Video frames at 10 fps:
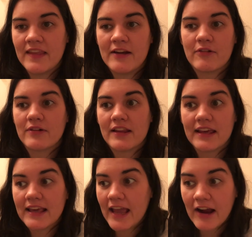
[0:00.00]
They don't
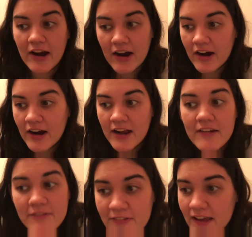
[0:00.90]
really care
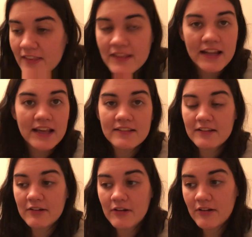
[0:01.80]
if Anthony gets
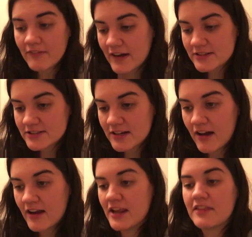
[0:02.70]
the coronavirus or
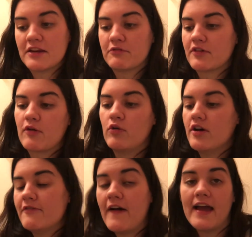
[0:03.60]
not. And Anthony was like, Well,
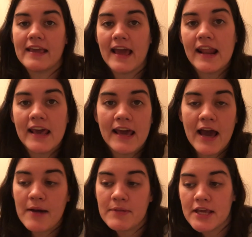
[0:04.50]
if I get it,
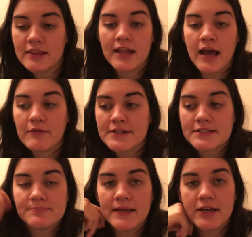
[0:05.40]
I mean, then I would
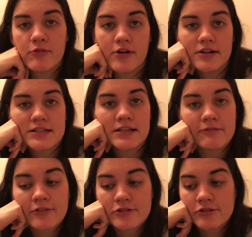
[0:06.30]
just be quarantined
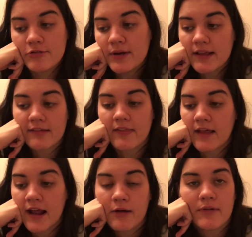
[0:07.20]
for two weeks and
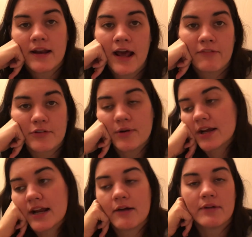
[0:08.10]
then I wouldn't have to work
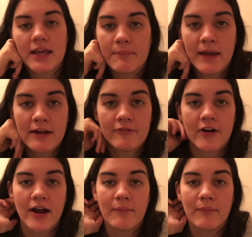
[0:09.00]
and I would get paid for it.